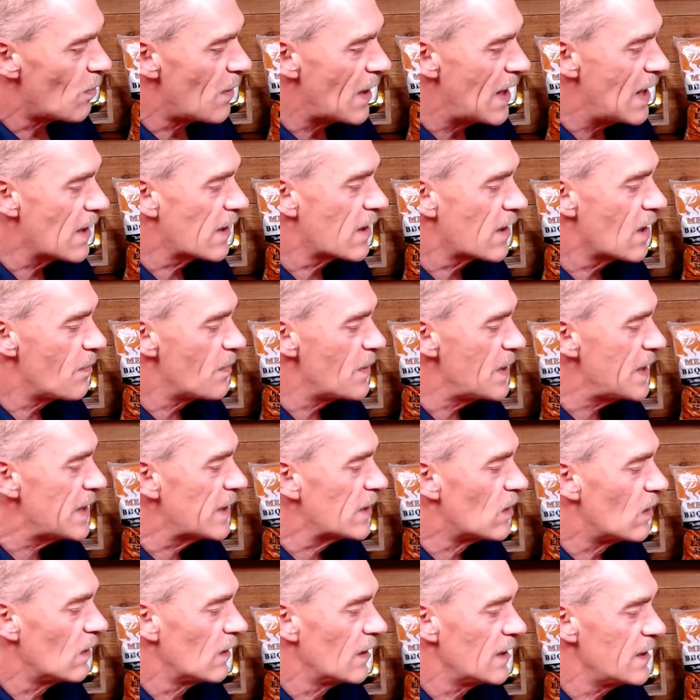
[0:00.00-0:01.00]
a company
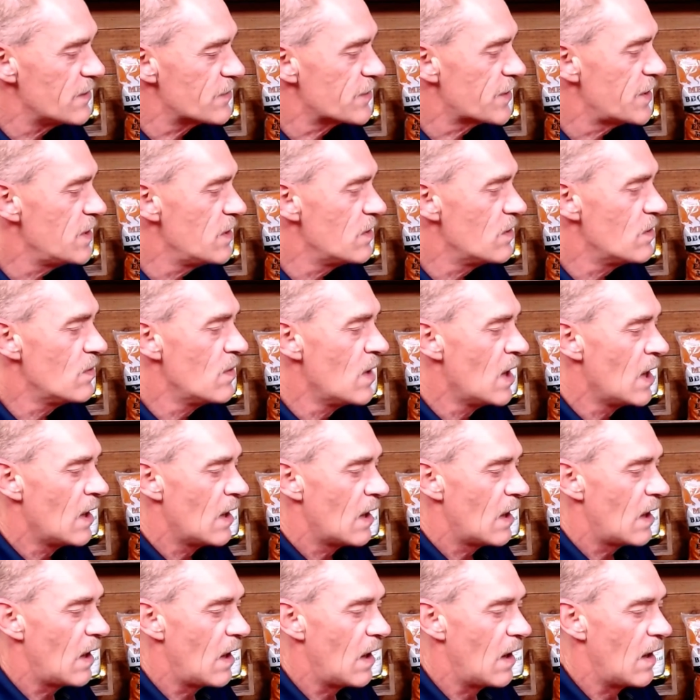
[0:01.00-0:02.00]
called LIZZQ.
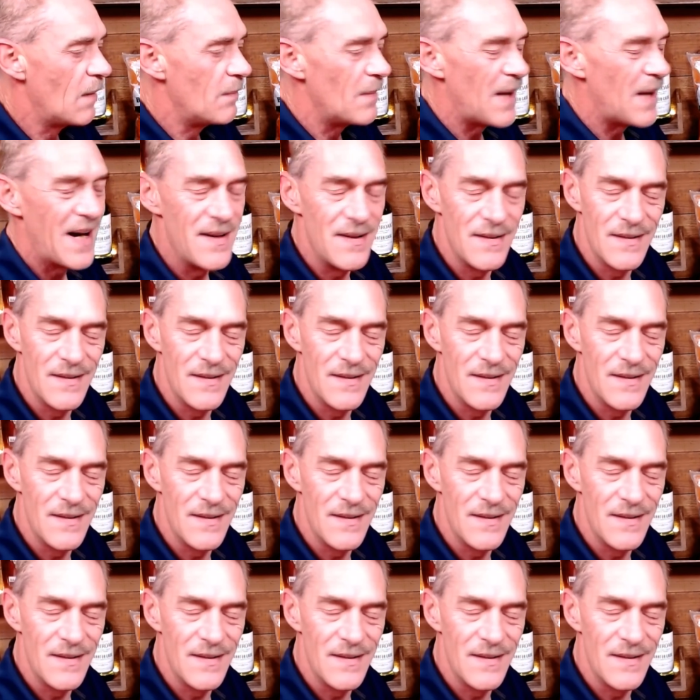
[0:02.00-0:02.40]
I'm